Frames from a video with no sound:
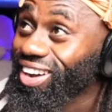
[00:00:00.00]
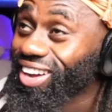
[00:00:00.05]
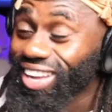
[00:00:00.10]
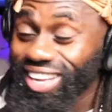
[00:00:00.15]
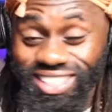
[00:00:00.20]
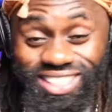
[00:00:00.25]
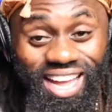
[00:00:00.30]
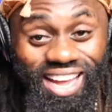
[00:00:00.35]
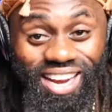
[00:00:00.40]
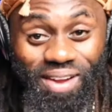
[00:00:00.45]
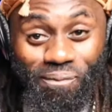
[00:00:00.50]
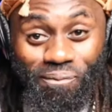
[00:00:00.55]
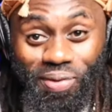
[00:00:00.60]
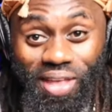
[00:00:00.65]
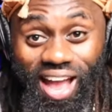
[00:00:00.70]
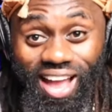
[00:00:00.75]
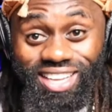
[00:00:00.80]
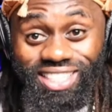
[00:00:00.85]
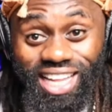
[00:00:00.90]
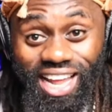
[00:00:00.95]
Is that the
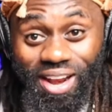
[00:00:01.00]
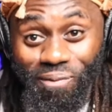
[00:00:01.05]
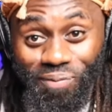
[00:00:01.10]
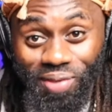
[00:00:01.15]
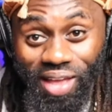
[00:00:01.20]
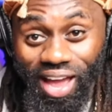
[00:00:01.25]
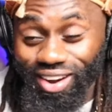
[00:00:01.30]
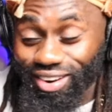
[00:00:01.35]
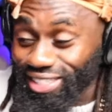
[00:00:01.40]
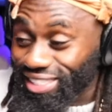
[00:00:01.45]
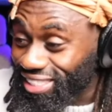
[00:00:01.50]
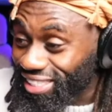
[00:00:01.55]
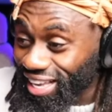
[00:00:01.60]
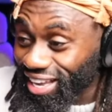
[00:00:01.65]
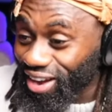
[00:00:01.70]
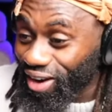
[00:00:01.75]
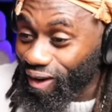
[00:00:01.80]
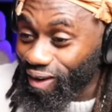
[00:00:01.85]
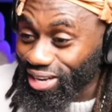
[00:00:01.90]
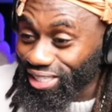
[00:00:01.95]
is that the piano singing
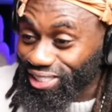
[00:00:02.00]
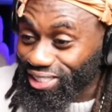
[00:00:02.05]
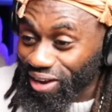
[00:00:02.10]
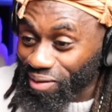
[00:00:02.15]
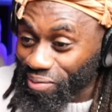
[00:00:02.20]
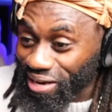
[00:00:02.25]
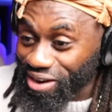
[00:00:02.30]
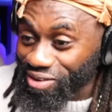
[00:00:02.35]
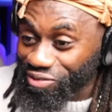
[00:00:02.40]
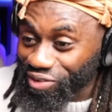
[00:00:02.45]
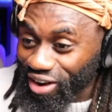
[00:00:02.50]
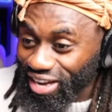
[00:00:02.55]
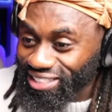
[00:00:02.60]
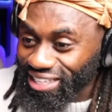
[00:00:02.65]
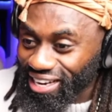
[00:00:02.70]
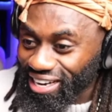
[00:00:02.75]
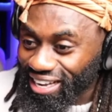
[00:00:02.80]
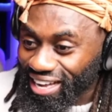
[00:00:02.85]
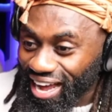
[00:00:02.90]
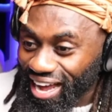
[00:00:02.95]
or is somebody voice that
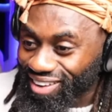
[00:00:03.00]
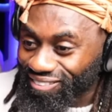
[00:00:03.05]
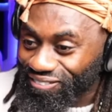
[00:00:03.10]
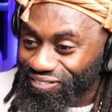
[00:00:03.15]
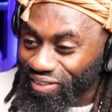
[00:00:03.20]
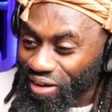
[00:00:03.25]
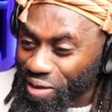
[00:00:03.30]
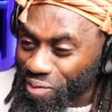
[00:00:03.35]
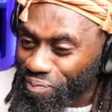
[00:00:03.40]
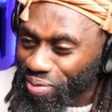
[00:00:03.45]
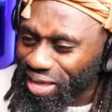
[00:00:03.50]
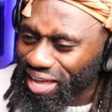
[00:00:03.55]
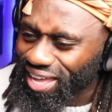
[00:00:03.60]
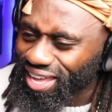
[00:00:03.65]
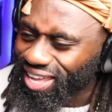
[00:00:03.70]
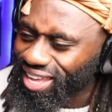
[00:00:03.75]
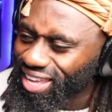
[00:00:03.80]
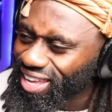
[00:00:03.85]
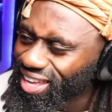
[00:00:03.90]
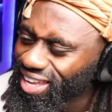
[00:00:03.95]
they kind of flip it?
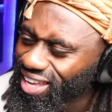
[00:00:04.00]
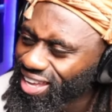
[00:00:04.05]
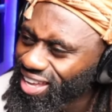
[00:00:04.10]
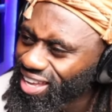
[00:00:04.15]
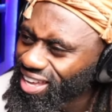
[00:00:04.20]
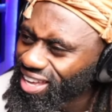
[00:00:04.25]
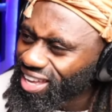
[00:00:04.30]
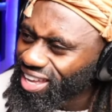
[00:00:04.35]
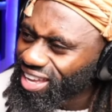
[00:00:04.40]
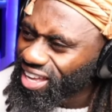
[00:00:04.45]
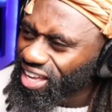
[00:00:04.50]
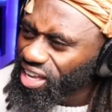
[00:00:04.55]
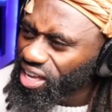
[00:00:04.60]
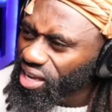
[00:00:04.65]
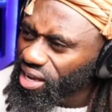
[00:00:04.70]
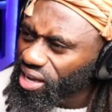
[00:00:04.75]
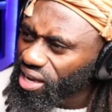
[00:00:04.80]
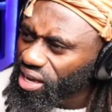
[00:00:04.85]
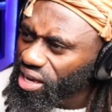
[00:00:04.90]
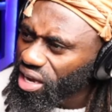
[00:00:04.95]
I'm
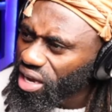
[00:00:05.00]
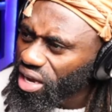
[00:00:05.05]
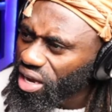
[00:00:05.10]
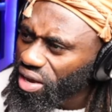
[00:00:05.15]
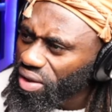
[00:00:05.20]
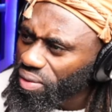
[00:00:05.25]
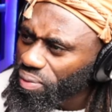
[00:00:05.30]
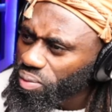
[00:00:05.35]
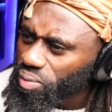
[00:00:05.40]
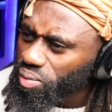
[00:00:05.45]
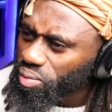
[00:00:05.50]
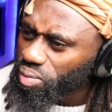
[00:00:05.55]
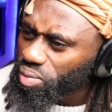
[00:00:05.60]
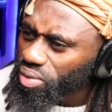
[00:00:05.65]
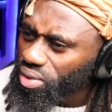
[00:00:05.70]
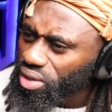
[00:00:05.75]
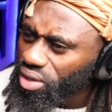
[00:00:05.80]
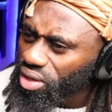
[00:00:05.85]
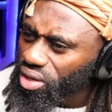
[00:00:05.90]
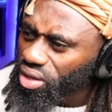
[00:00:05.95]
not gonna
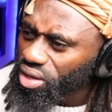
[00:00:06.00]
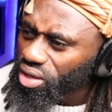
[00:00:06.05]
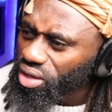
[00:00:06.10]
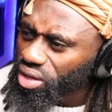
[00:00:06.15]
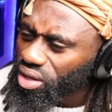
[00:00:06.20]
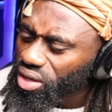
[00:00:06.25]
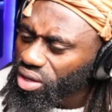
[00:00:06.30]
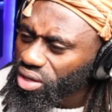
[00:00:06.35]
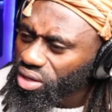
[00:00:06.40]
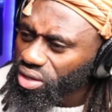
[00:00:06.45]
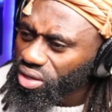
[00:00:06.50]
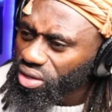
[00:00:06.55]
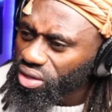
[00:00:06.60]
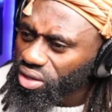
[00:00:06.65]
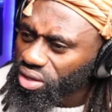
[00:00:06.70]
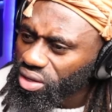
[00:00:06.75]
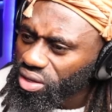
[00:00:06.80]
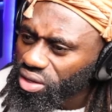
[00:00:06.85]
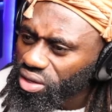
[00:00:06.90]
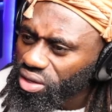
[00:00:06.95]
be just like
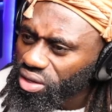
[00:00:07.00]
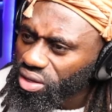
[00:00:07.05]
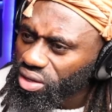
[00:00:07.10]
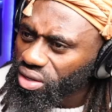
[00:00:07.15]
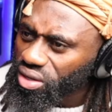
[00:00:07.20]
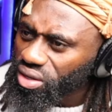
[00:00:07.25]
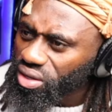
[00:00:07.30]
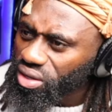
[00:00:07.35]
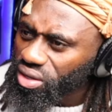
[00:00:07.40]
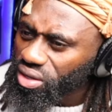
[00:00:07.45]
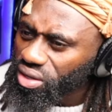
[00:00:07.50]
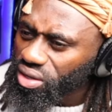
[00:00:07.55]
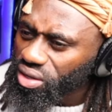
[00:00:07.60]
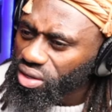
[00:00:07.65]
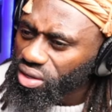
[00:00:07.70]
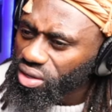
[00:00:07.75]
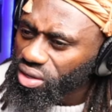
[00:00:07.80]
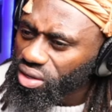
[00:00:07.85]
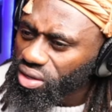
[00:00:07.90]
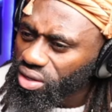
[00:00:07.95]
them. This
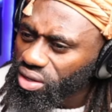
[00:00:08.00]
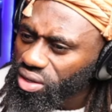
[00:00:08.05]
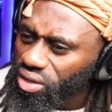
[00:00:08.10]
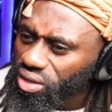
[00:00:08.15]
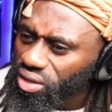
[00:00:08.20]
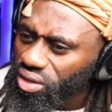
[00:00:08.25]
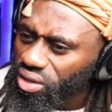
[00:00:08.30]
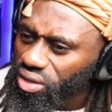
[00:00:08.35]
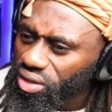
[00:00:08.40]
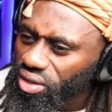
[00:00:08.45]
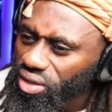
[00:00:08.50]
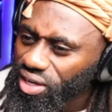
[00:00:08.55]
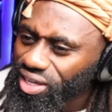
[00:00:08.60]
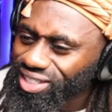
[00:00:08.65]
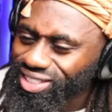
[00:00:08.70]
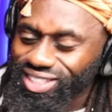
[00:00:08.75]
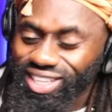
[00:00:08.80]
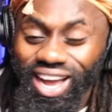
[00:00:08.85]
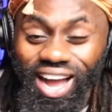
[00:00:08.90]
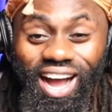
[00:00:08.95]
is just the
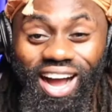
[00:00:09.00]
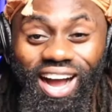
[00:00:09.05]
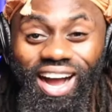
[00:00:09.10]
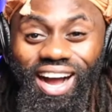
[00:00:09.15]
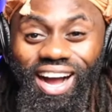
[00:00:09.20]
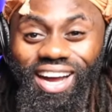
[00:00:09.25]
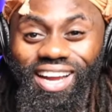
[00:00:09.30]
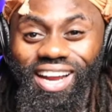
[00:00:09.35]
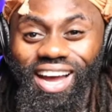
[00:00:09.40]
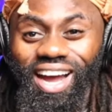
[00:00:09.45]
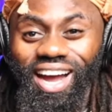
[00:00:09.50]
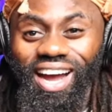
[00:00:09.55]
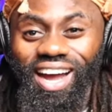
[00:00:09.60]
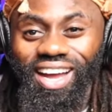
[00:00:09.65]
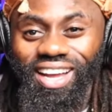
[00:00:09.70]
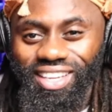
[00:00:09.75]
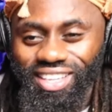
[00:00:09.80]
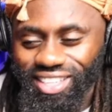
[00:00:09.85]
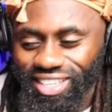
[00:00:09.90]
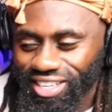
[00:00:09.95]
way. Da,
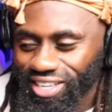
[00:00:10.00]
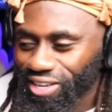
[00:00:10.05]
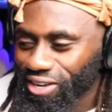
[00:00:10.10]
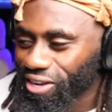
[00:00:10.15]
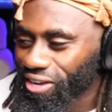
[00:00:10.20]
da.